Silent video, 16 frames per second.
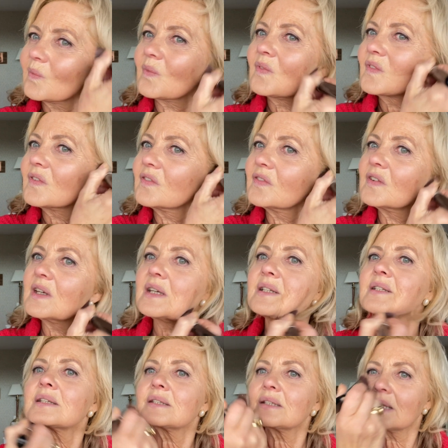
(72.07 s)
the
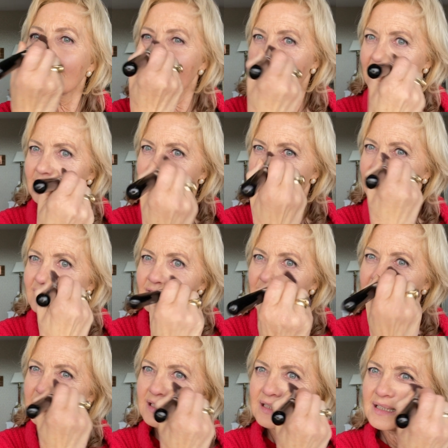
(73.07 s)
face, giving a
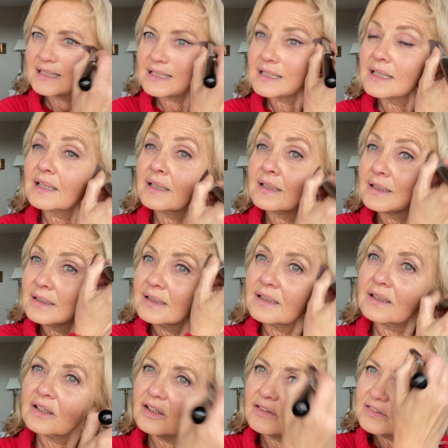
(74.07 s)
nice
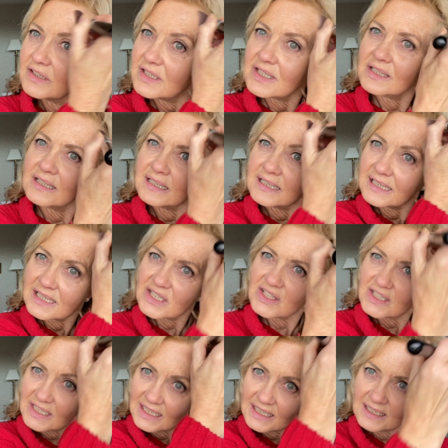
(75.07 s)
coverage and a nice
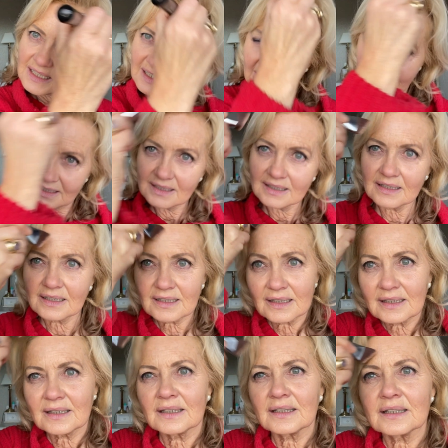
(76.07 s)
sheen.
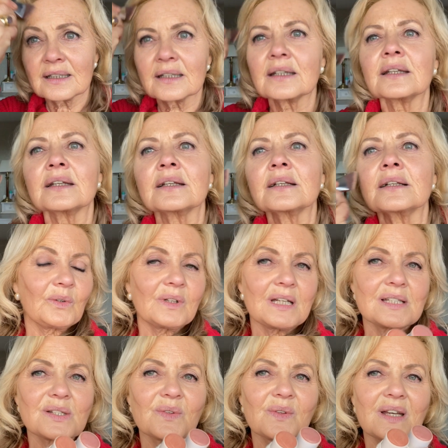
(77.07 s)
Okay,
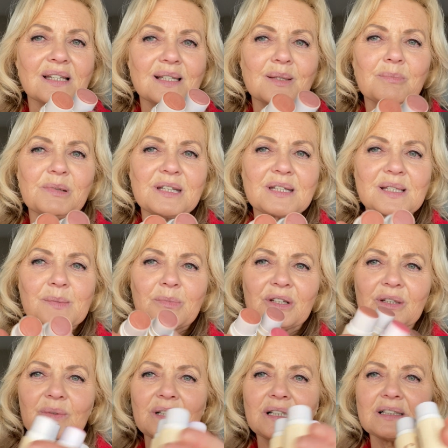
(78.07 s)
so that's the base, pretty
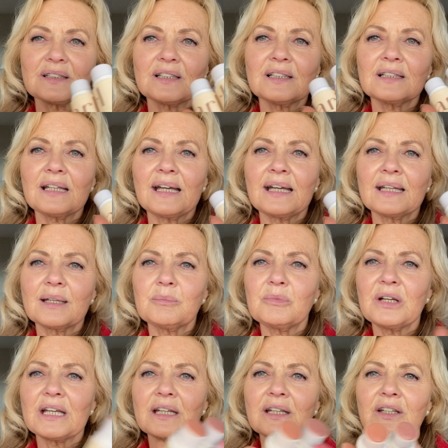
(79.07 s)
well done, and I'm
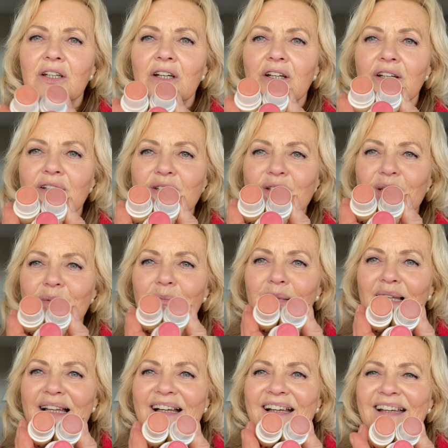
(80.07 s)
ready now to
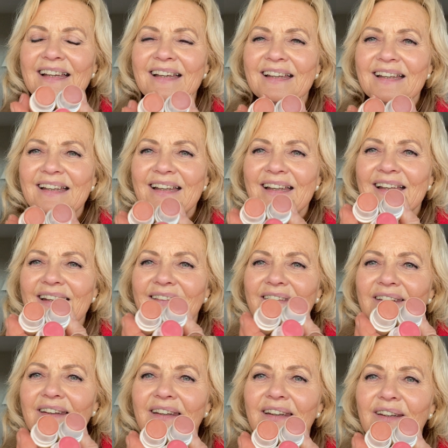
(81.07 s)
apply
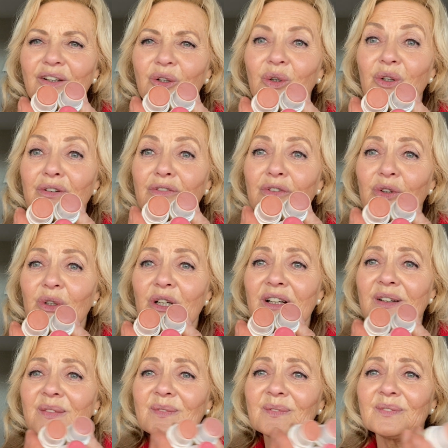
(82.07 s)
the Core
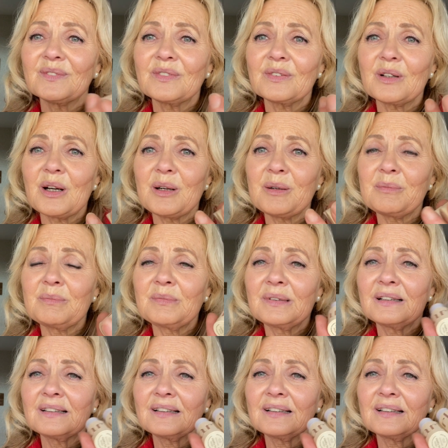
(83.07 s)
4 from